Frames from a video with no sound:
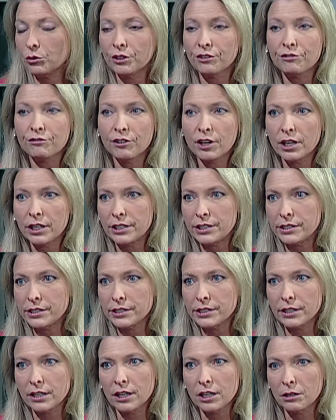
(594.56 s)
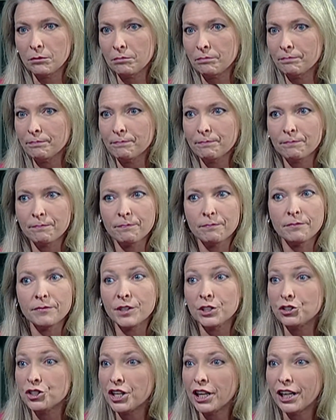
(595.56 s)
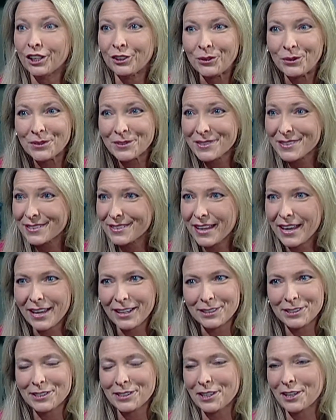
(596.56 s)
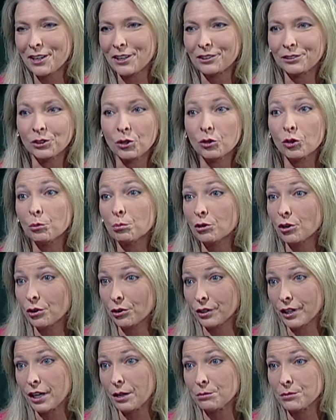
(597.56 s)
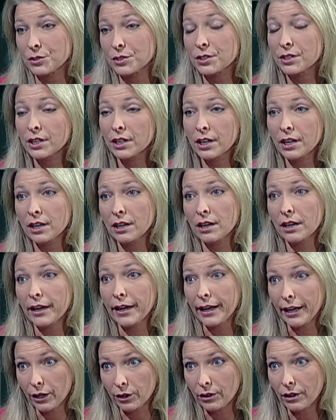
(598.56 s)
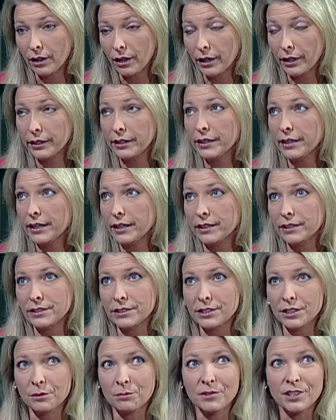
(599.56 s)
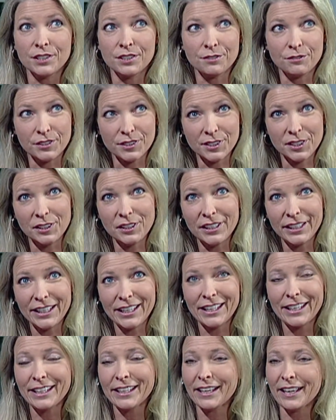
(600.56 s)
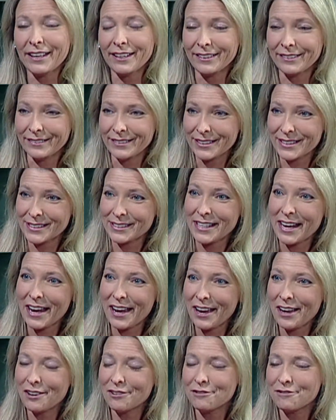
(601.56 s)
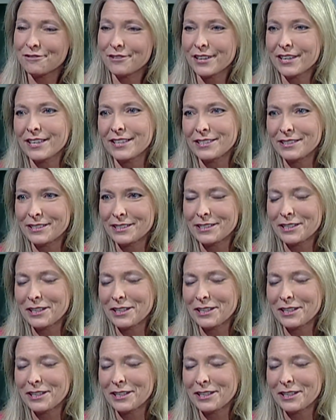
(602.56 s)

to fund um, the channels that our local programs air on, and um, this facility and staff and